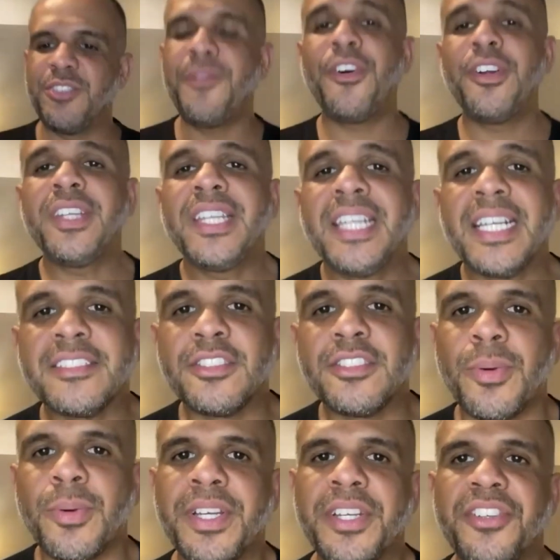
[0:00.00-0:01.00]
before the next
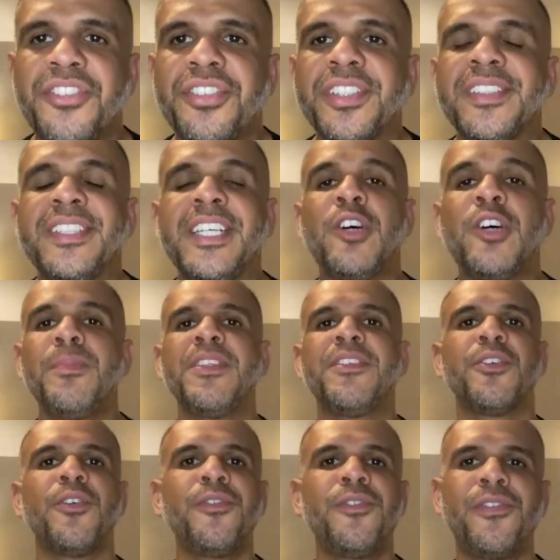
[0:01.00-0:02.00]
question, tell me
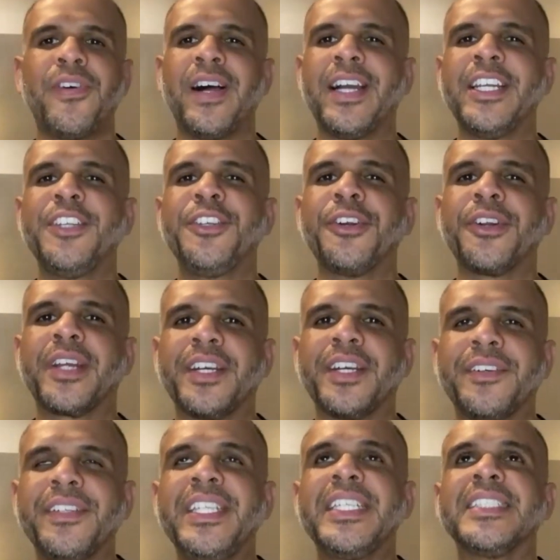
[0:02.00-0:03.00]
so far in your
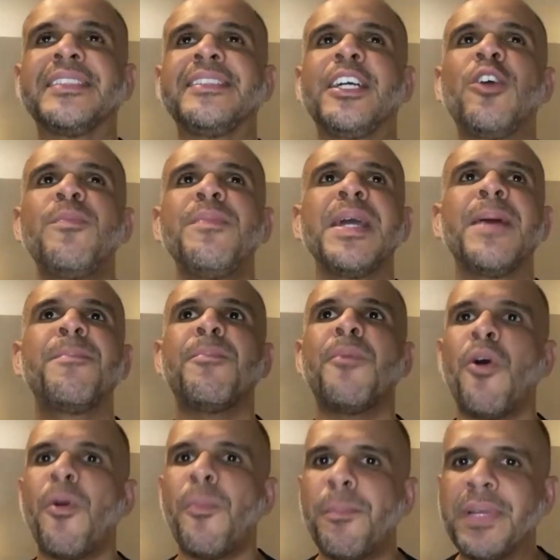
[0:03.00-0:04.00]
career, tell me a
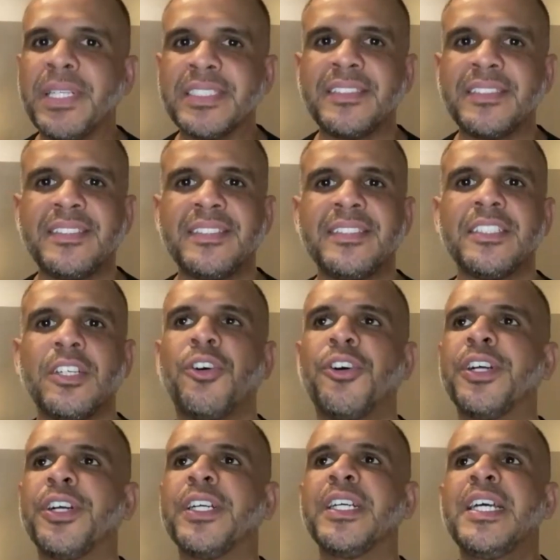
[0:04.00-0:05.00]
moment
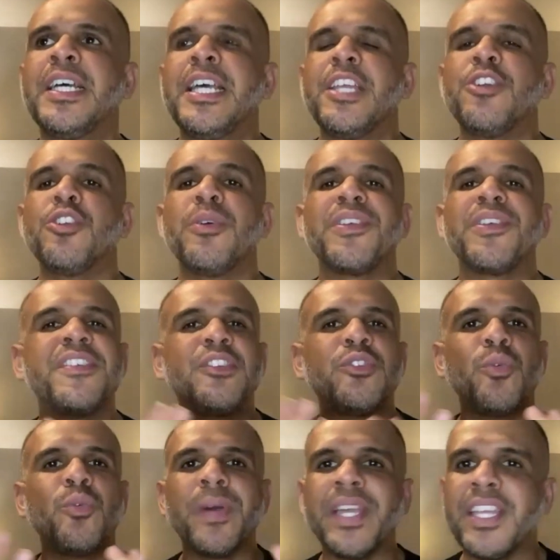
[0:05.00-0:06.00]
or, you know, a
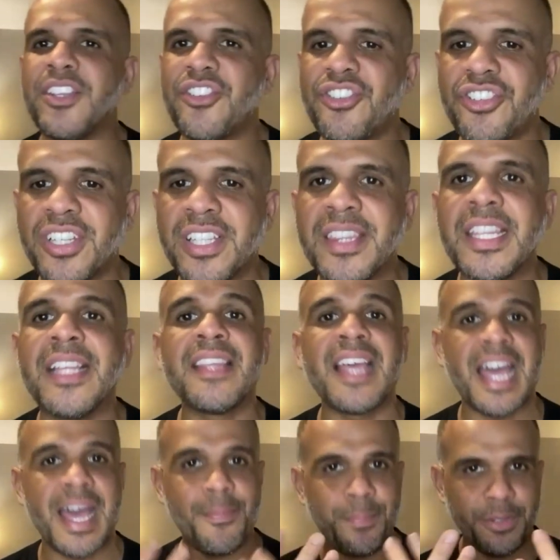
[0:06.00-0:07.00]
situation that
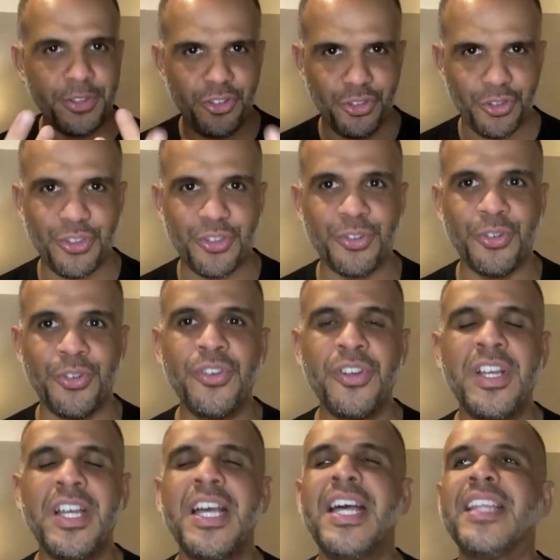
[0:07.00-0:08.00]
happened to you
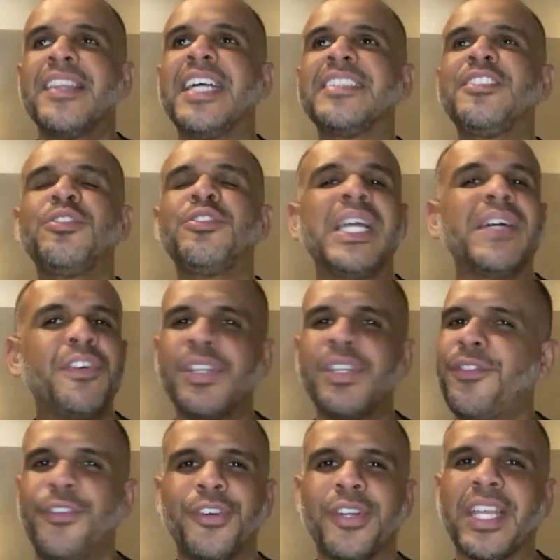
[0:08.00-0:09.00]
that you're never going
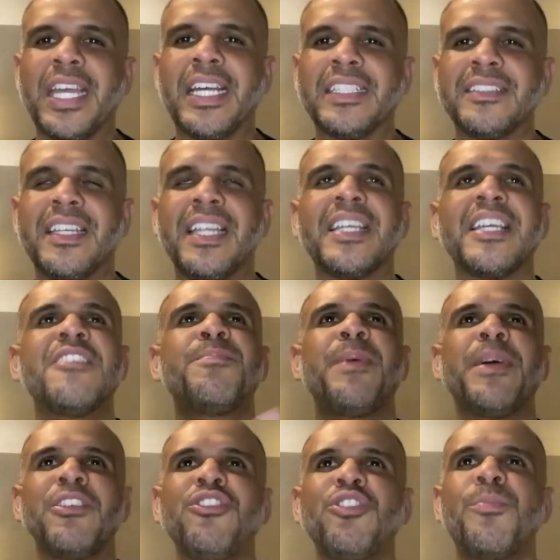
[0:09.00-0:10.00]
to forget, like a
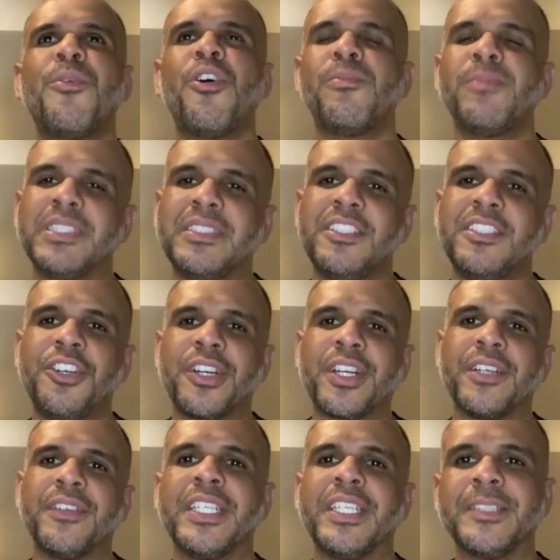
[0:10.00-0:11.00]
special moment in your
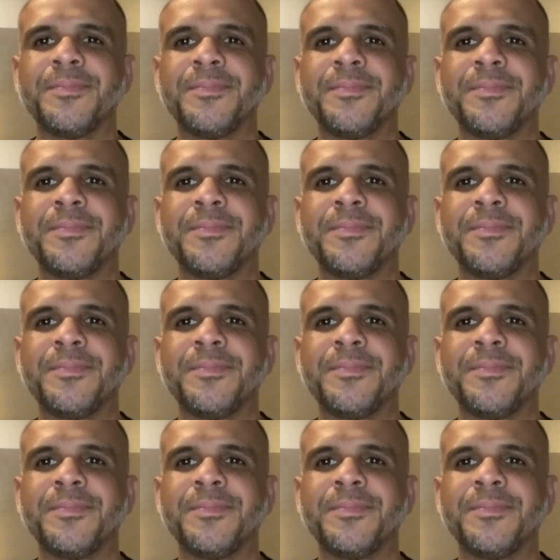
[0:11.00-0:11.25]
career?